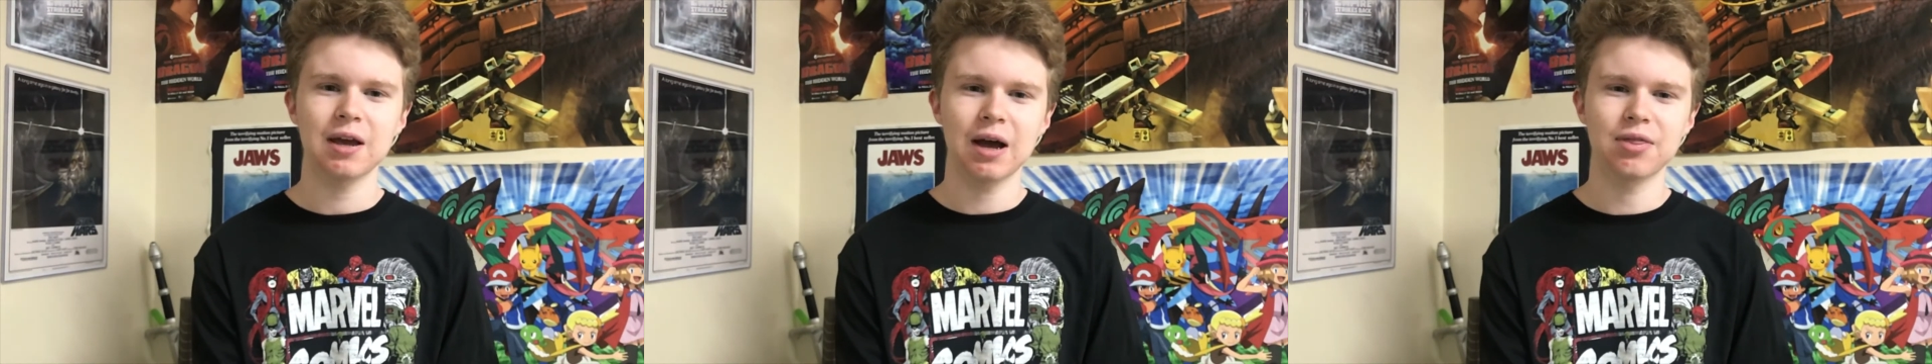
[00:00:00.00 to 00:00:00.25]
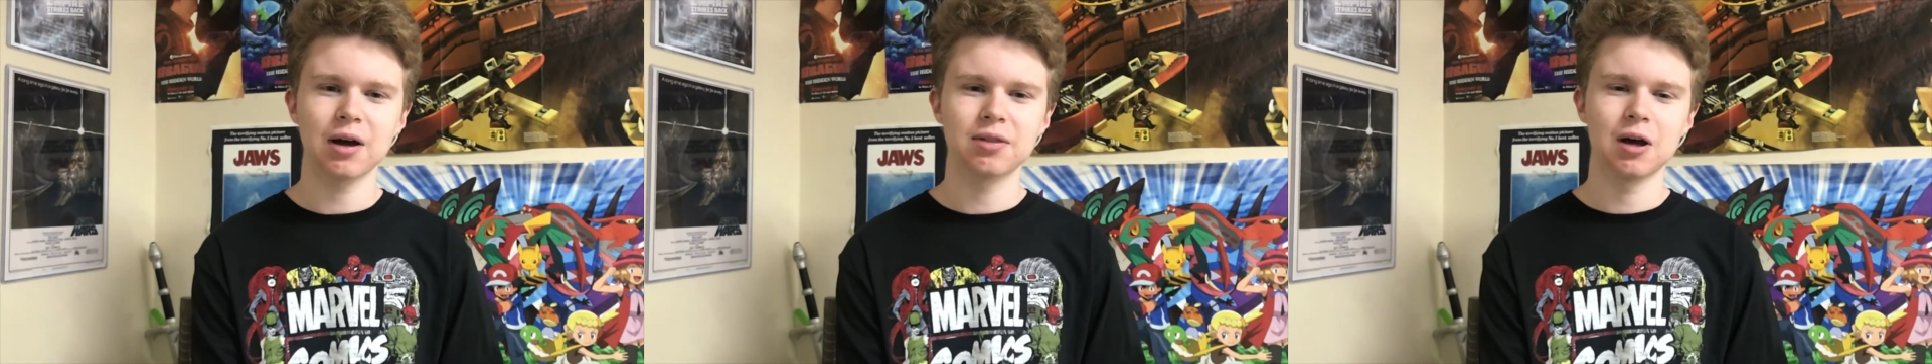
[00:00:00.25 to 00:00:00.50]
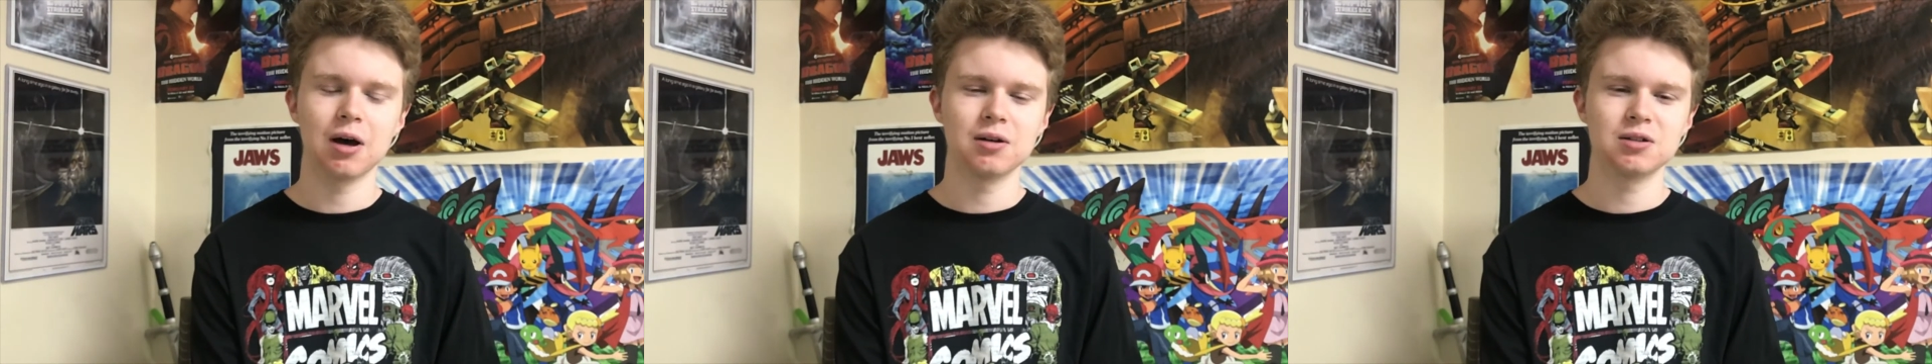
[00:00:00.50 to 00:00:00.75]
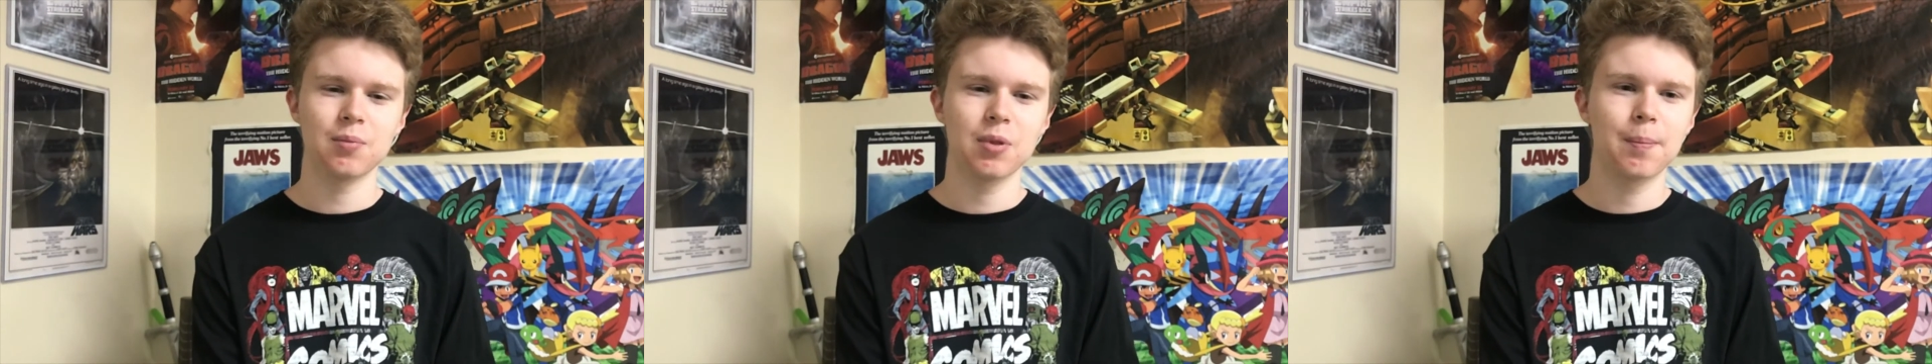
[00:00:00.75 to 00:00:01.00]
I thought
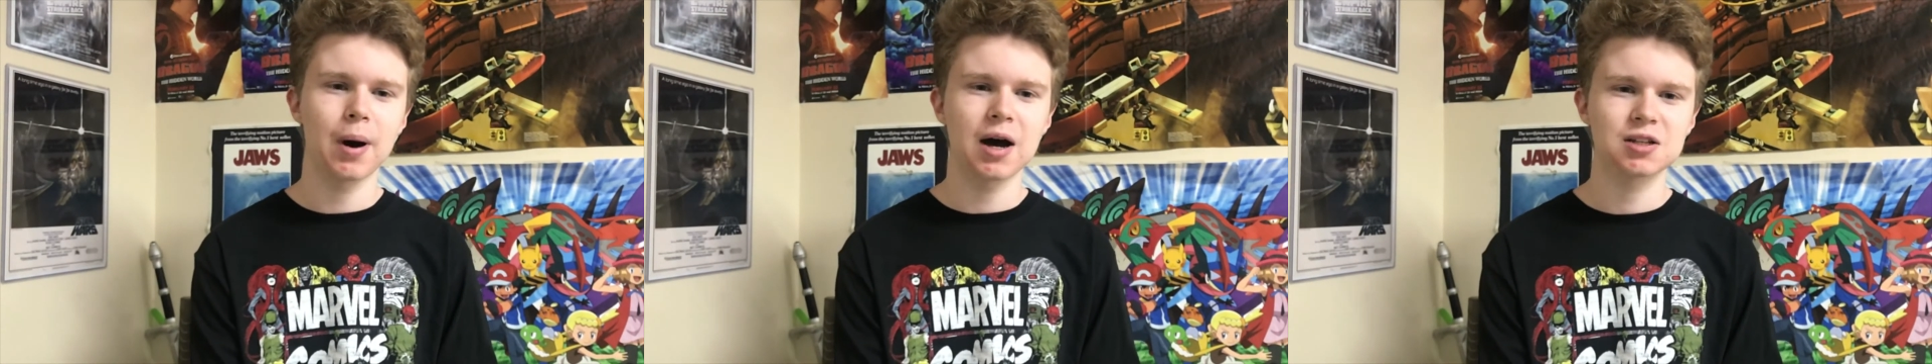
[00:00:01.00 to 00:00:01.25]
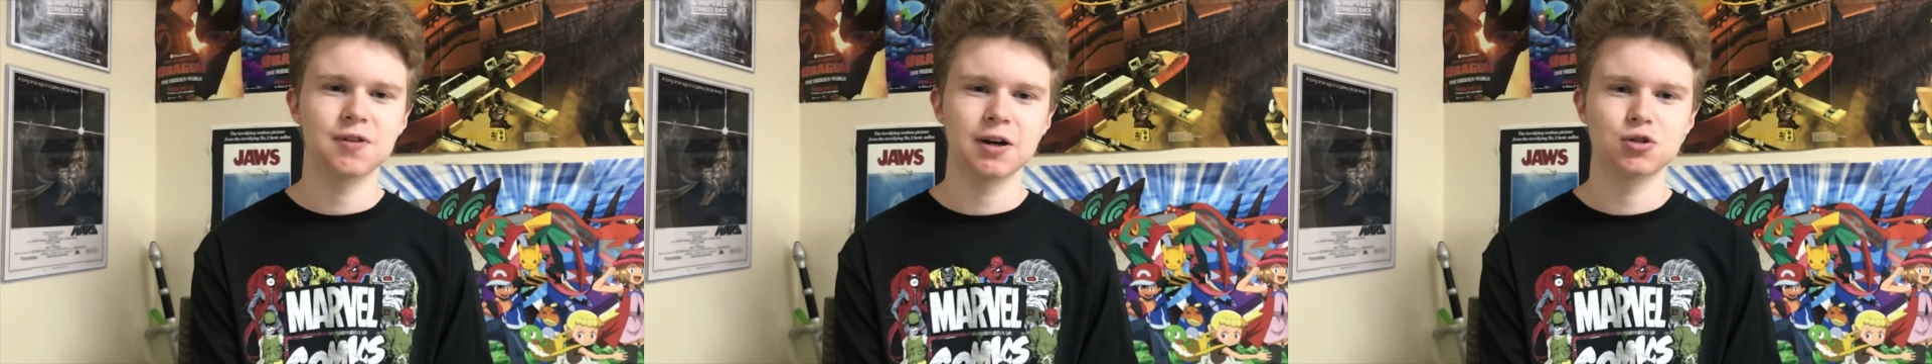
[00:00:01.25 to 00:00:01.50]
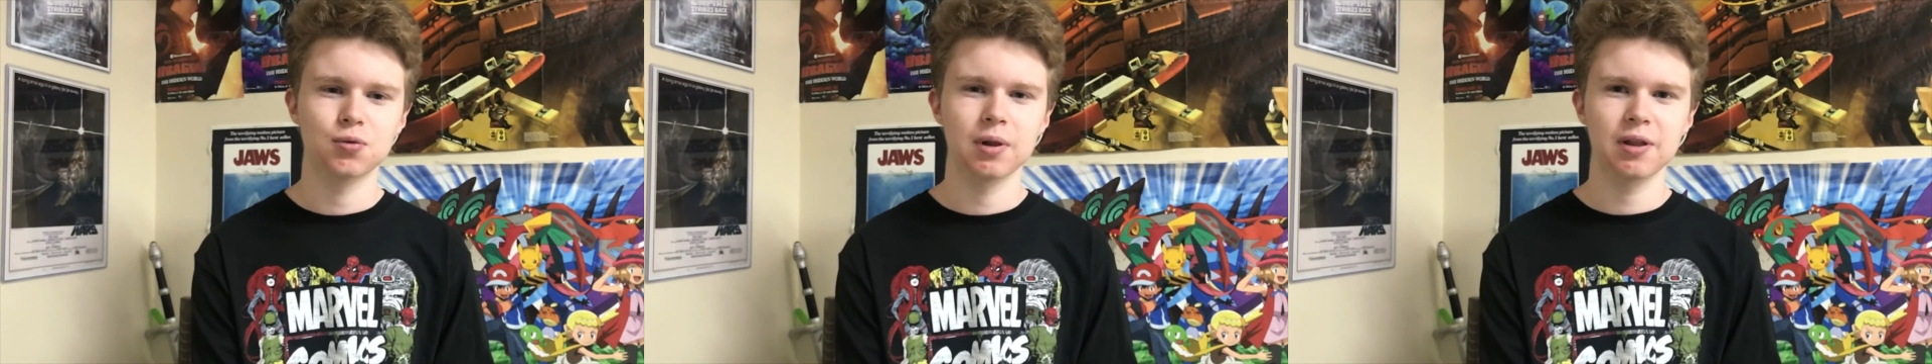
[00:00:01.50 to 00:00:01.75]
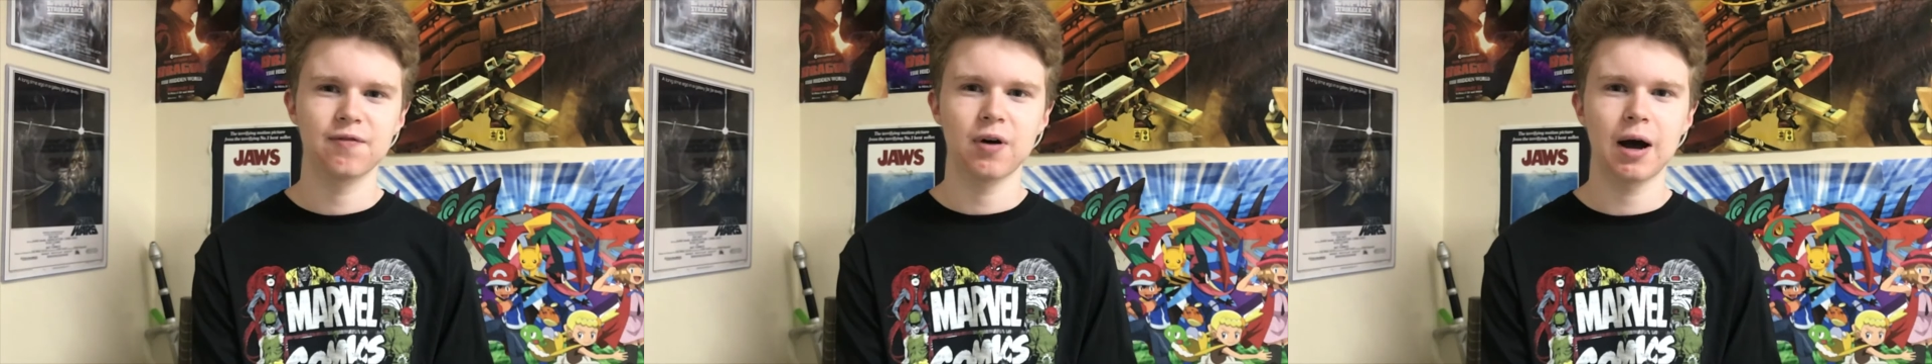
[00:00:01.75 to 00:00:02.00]
some of the boss fights were
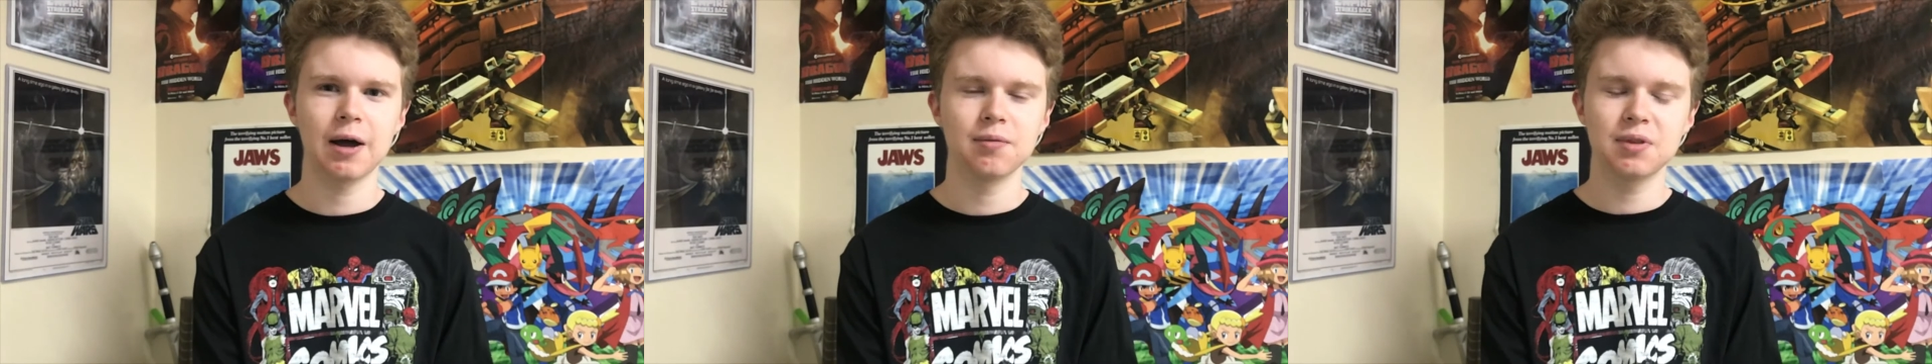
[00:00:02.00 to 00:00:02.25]
really fun.